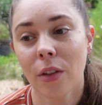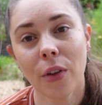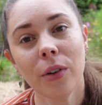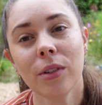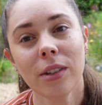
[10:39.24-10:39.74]

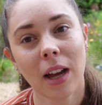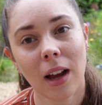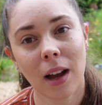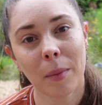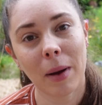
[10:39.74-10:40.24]
Those
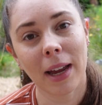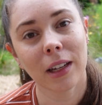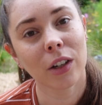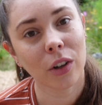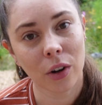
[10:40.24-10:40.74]
are
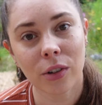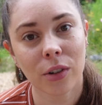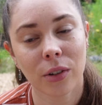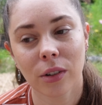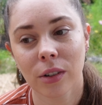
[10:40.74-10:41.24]
my
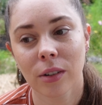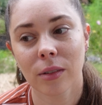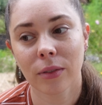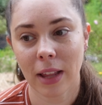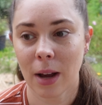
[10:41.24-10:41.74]
go-to
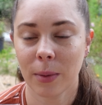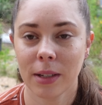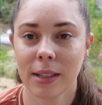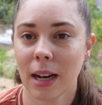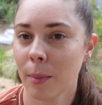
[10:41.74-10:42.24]

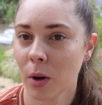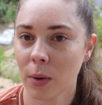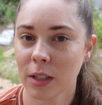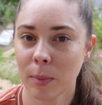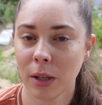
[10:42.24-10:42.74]
flowers that I'm
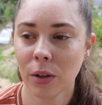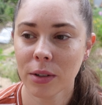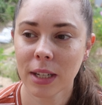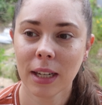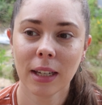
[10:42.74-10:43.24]
going to be
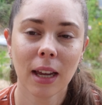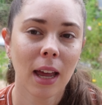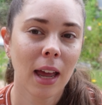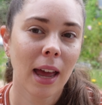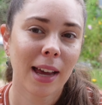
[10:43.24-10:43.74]
using,
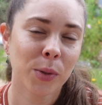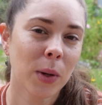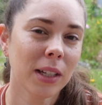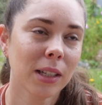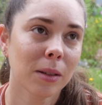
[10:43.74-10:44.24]
as
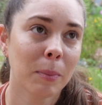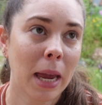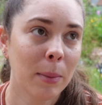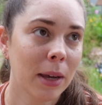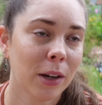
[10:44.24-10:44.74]
well as
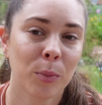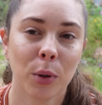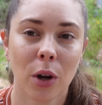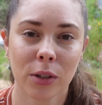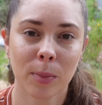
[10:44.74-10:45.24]
maybe I could
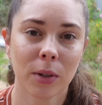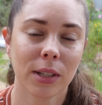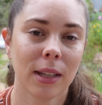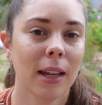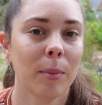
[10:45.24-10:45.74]
put
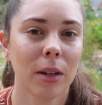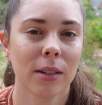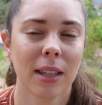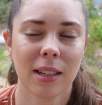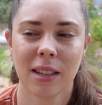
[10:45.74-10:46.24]
cosmos in there
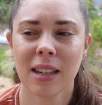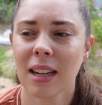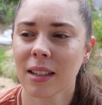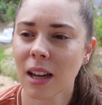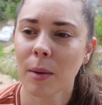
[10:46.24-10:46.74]
because they
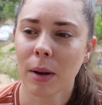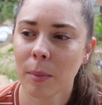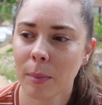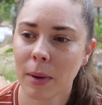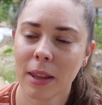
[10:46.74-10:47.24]
tend to come up
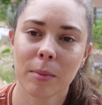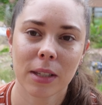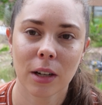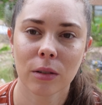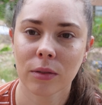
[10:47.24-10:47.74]
by
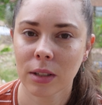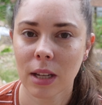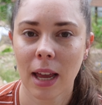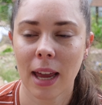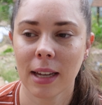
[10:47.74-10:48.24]
themselves,
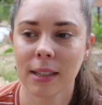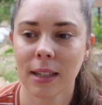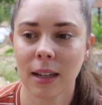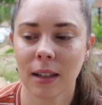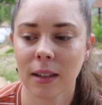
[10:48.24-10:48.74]
and
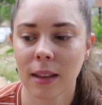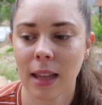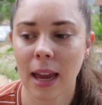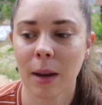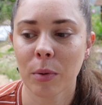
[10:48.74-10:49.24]

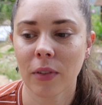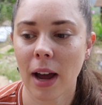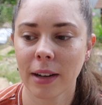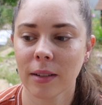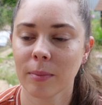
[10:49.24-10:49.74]
they
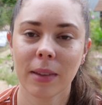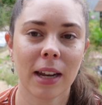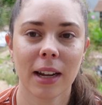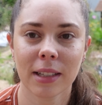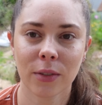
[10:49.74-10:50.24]
provide
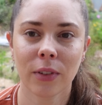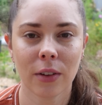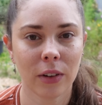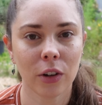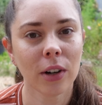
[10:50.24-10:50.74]
that nice
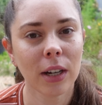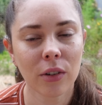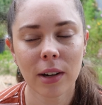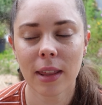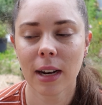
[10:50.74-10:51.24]
fluffy
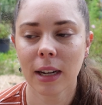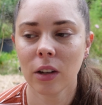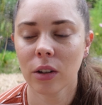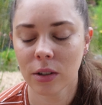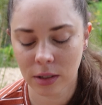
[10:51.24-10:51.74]
greenery that I
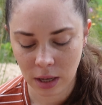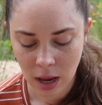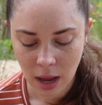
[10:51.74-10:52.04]
use.